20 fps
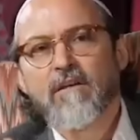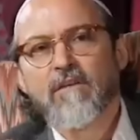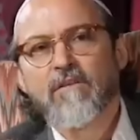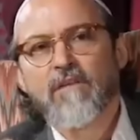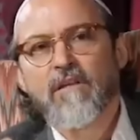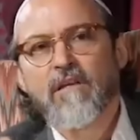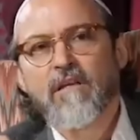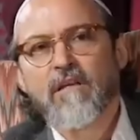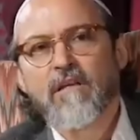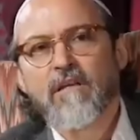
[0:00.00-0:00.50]

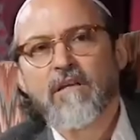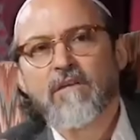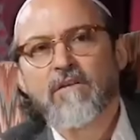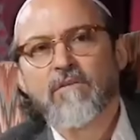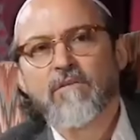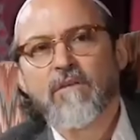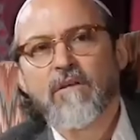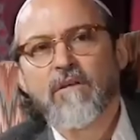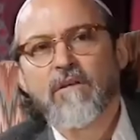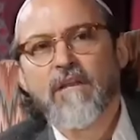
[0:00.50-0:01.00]
the
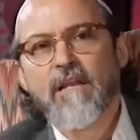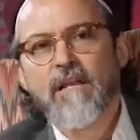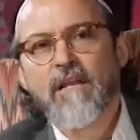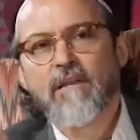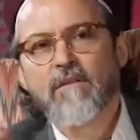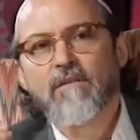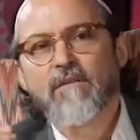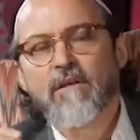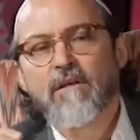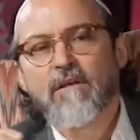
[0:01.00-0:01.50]

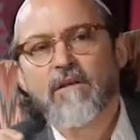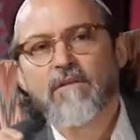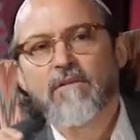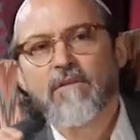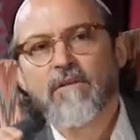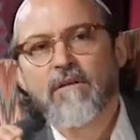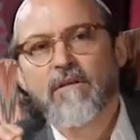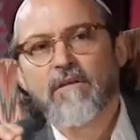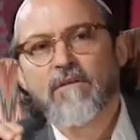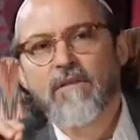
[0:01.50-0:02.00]

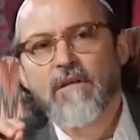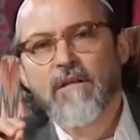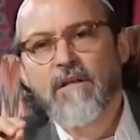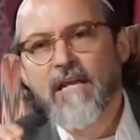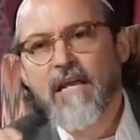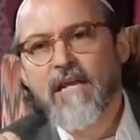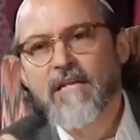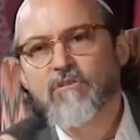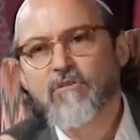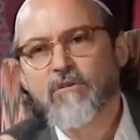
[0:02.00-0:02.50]

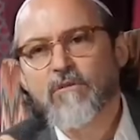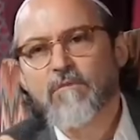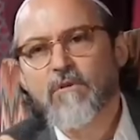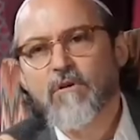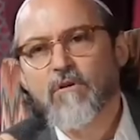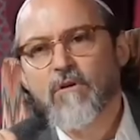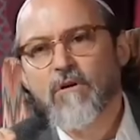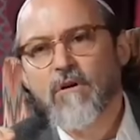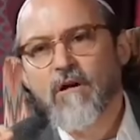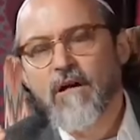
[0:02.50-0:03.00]
nature of the
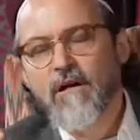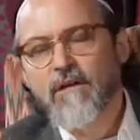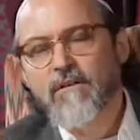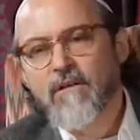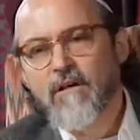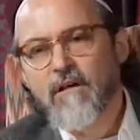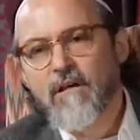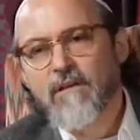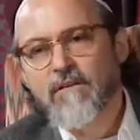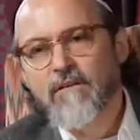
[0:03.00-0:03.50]

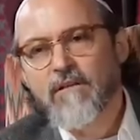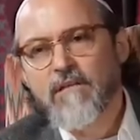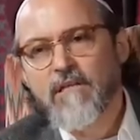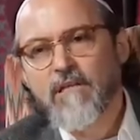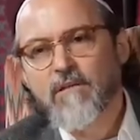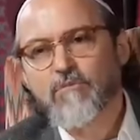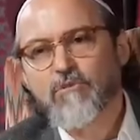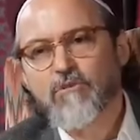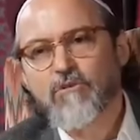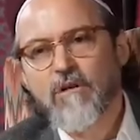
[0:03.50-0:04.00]
Quran, the
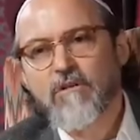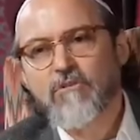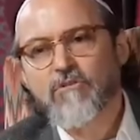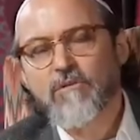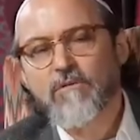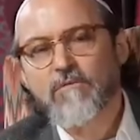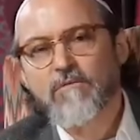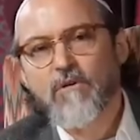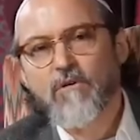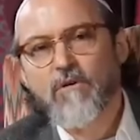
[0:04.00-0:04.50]
deep
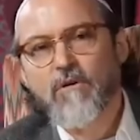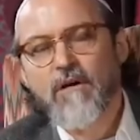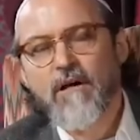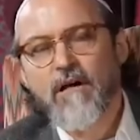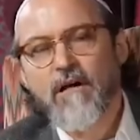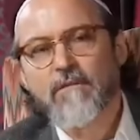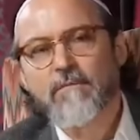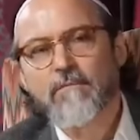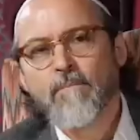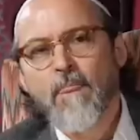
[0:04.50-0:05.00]
structure of the
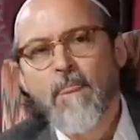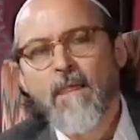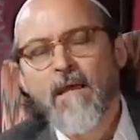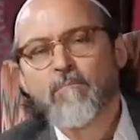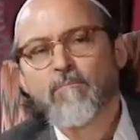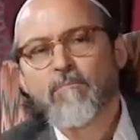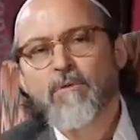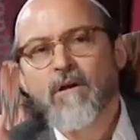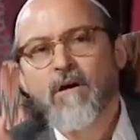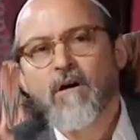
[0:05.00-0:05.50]
Quran.
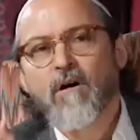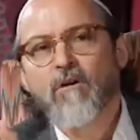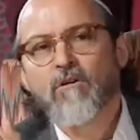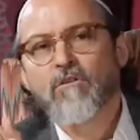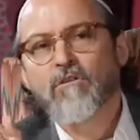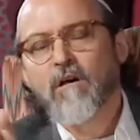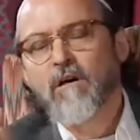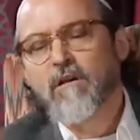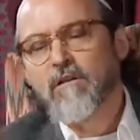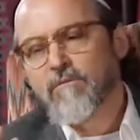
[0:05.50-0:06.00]
But
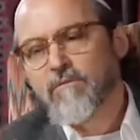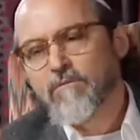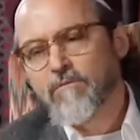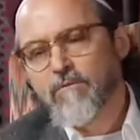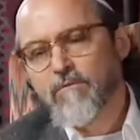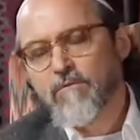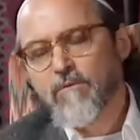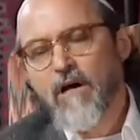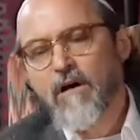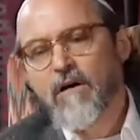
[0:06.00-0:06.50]

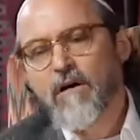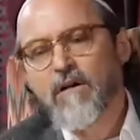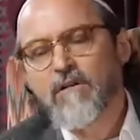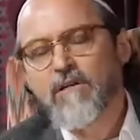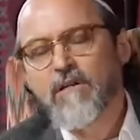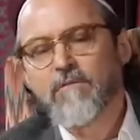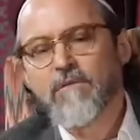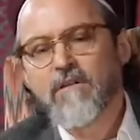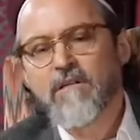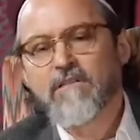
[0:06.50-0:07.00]
I'll
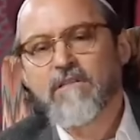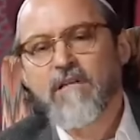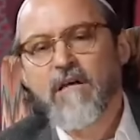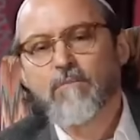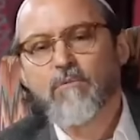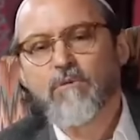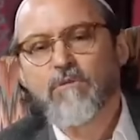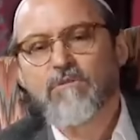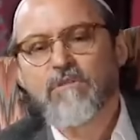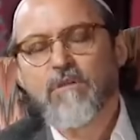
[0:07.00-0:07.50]
give you an
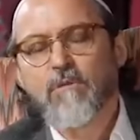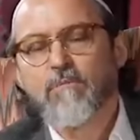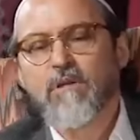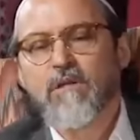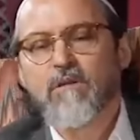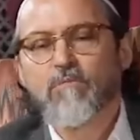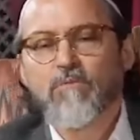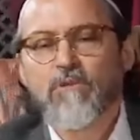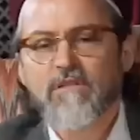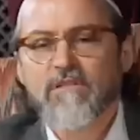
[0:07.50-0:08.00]
example.
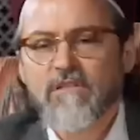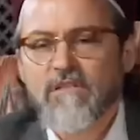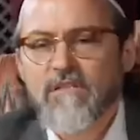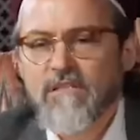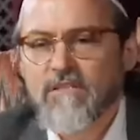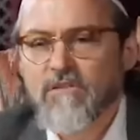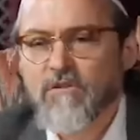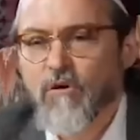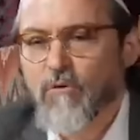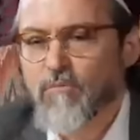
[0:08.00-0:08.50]
Somebody
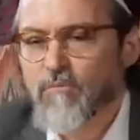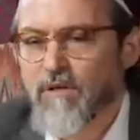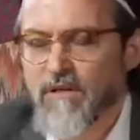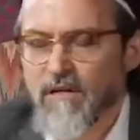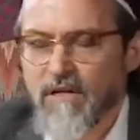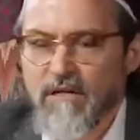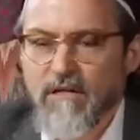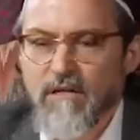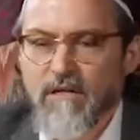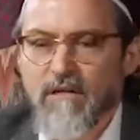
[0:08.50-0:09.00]
recently told me
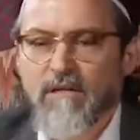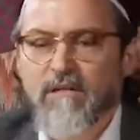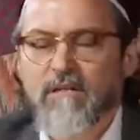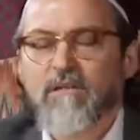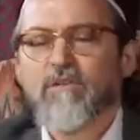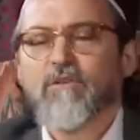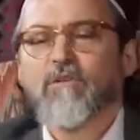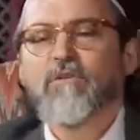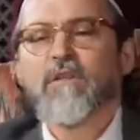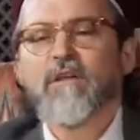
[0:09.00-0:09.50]
that,
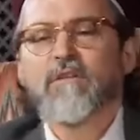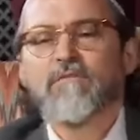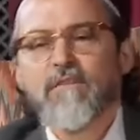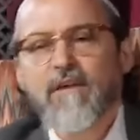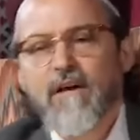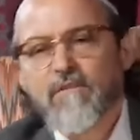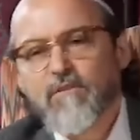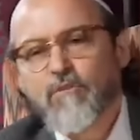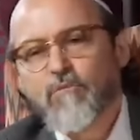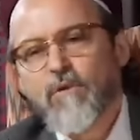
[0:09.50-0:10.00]
you know, they
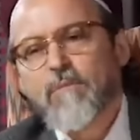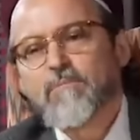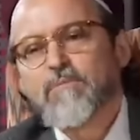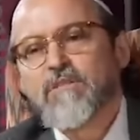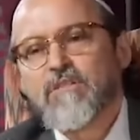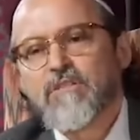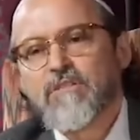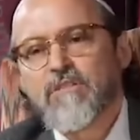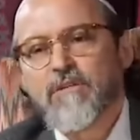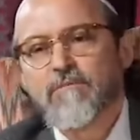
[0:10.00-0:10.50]
found the
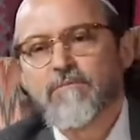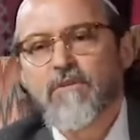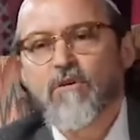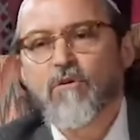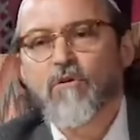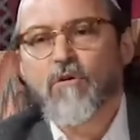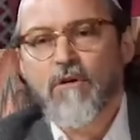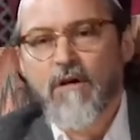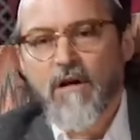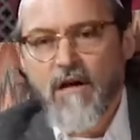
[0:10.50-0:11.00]
repetition of the
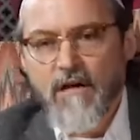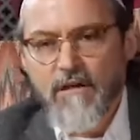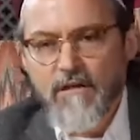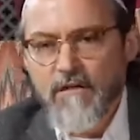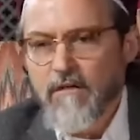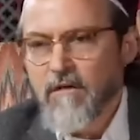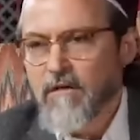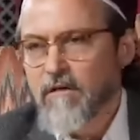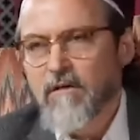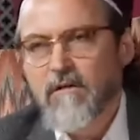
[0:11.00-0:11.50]

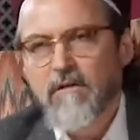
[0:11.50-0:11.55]
Quran